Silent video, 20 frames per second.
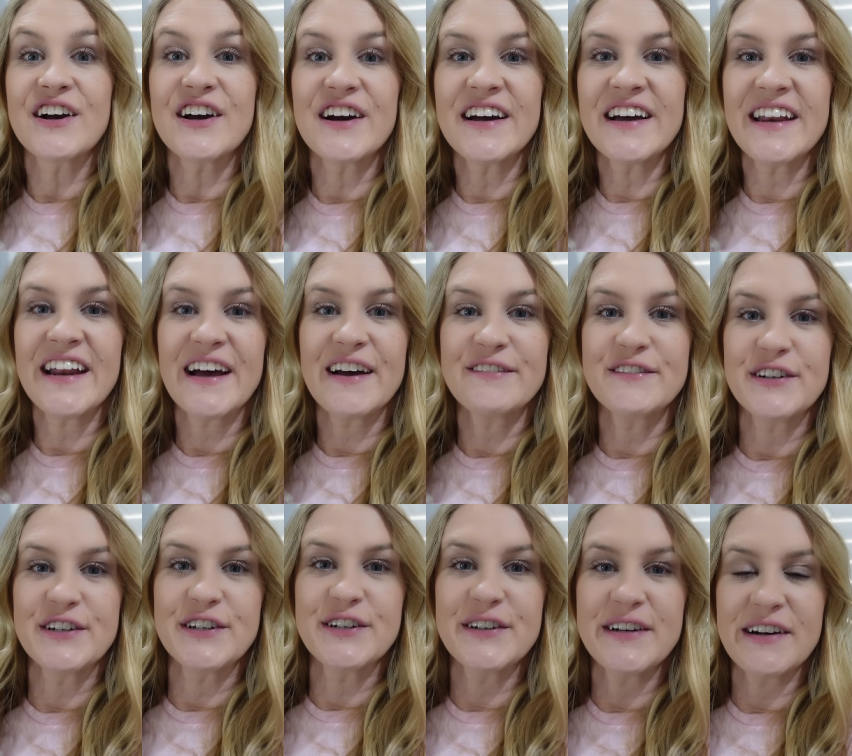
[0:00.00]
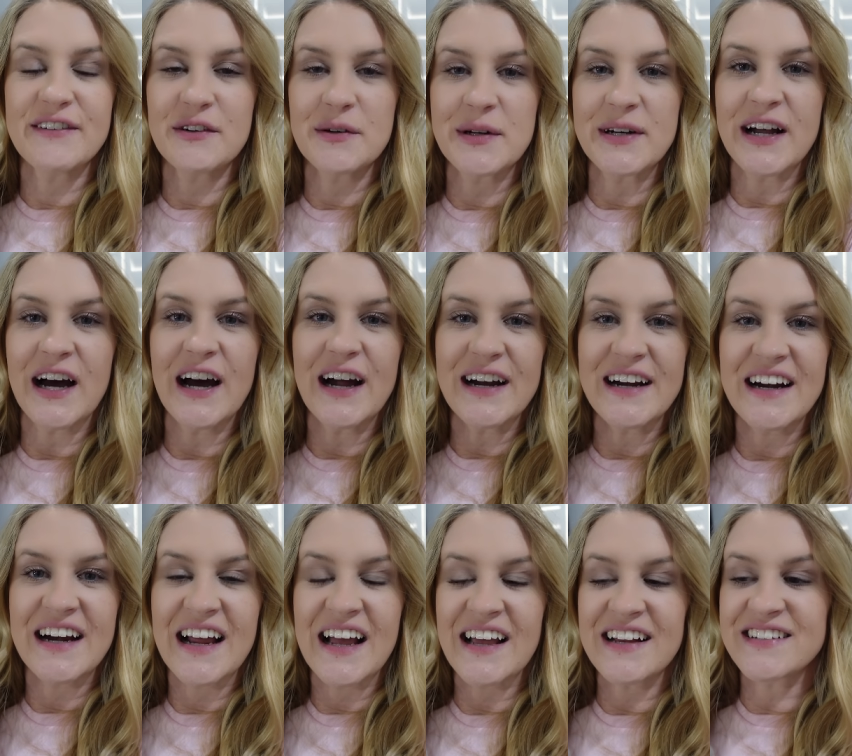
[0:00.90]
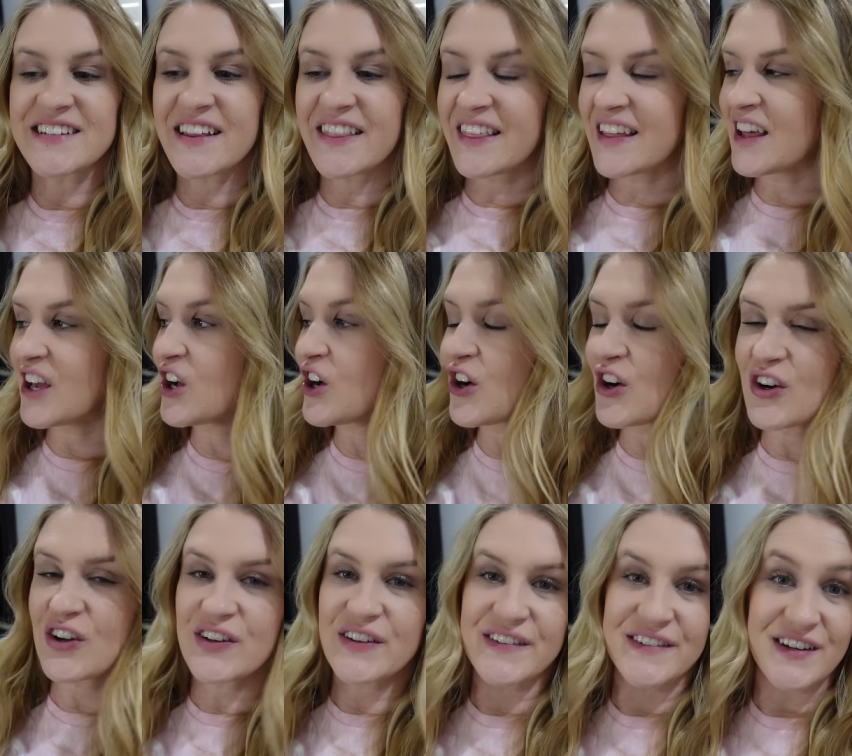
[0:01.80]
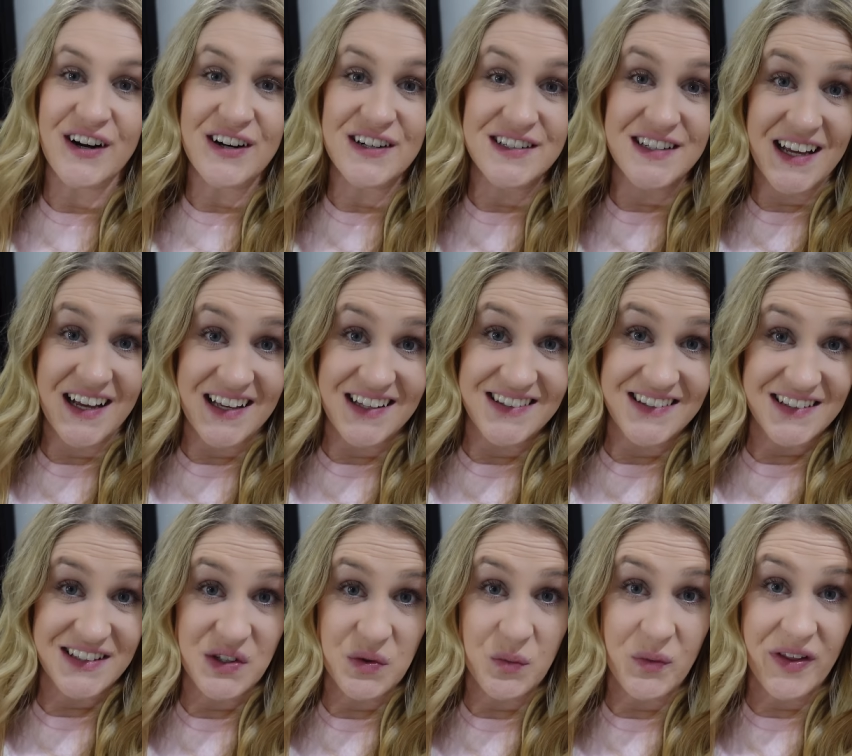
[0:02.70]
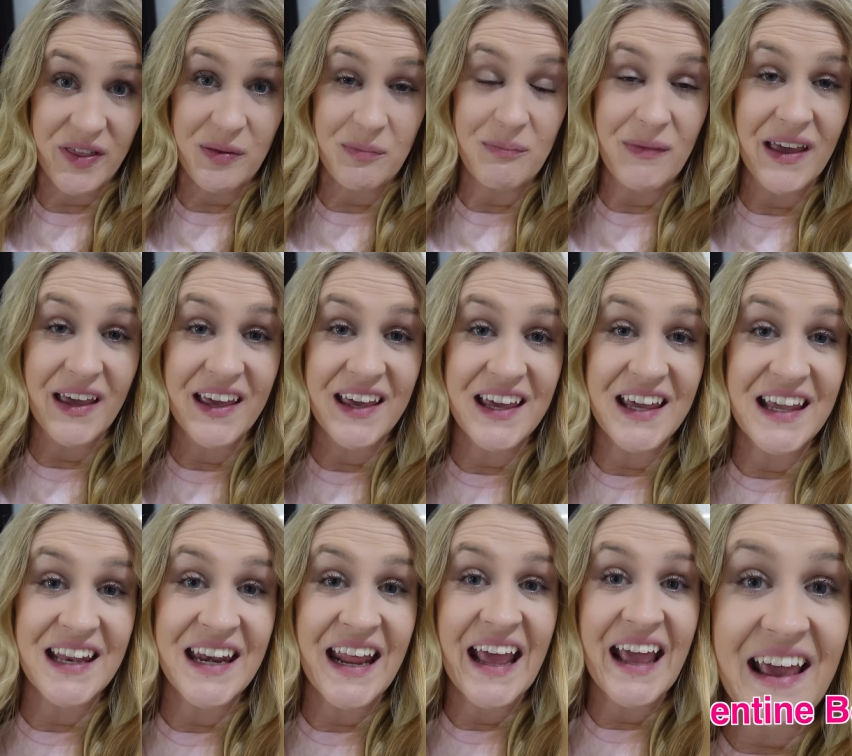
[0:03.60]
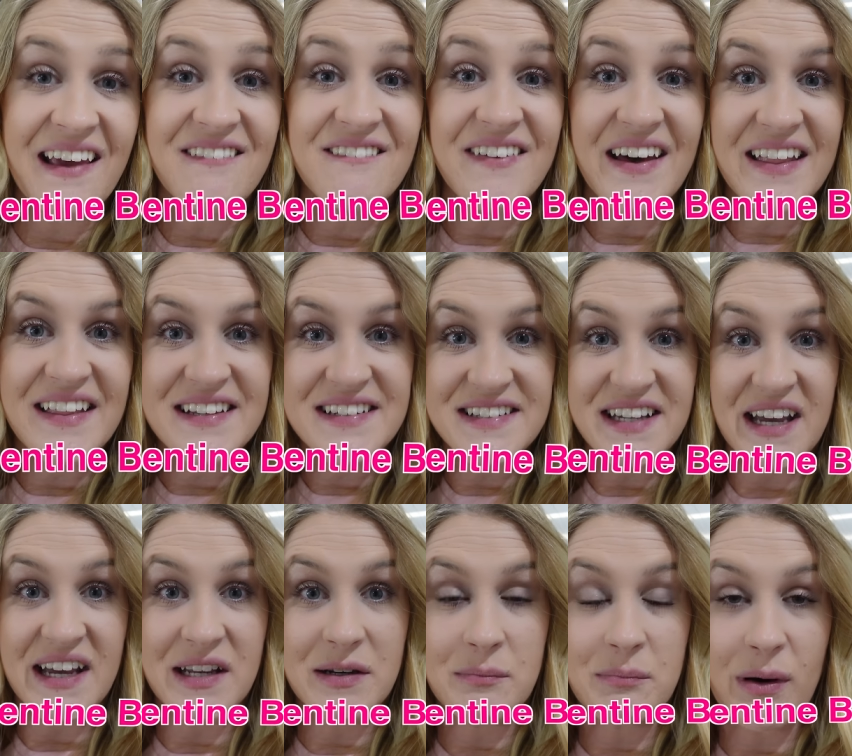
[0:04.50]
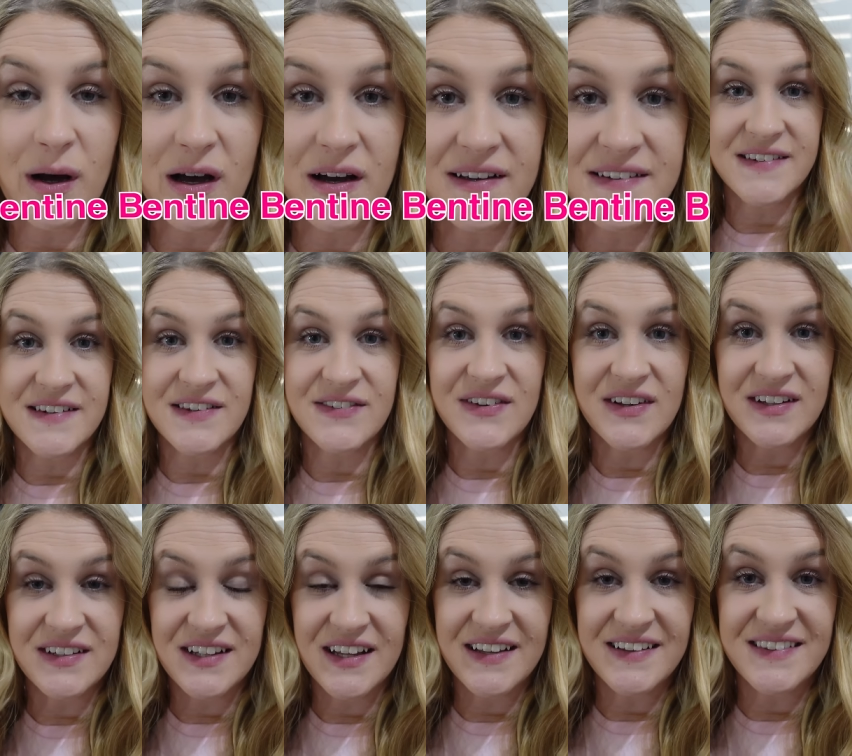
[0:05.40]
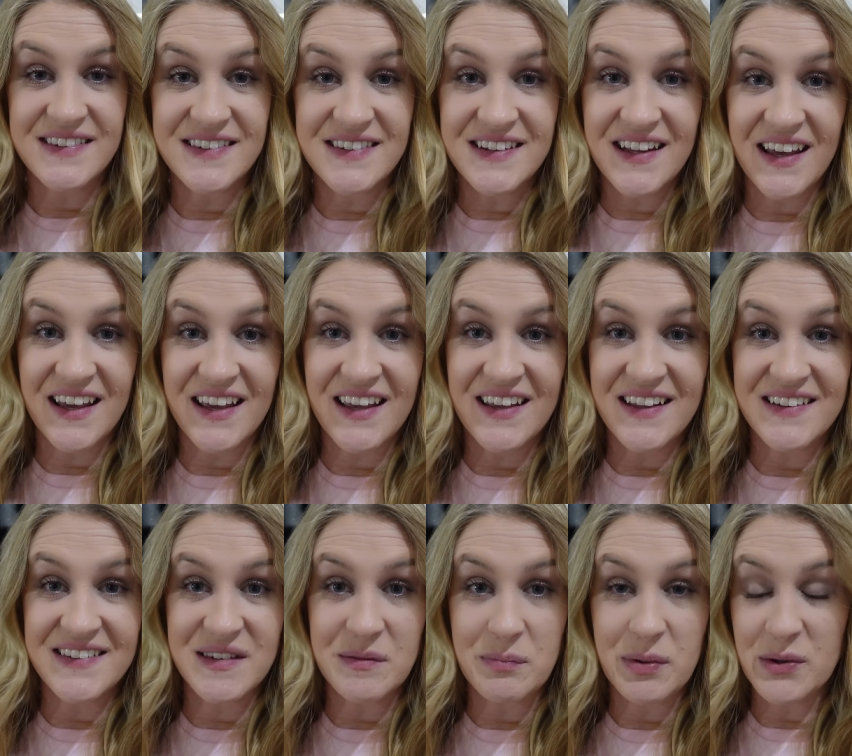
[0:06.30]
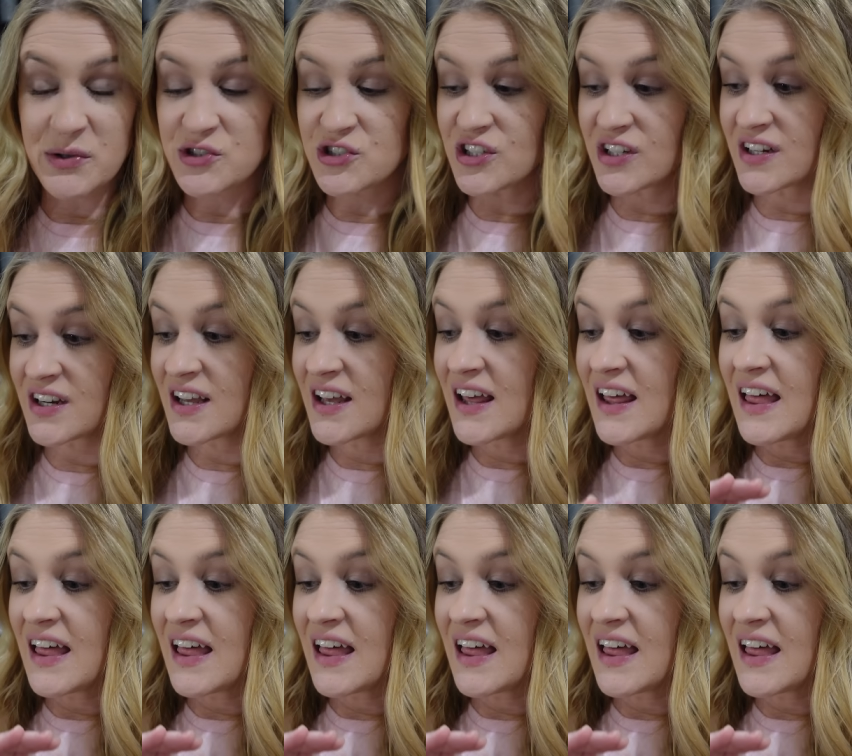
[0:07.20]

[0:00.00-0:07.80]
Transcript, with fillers: Good afternoon, everyone. All right, the girls are tasked with making a Valentine box since Valentine's Day is approaching.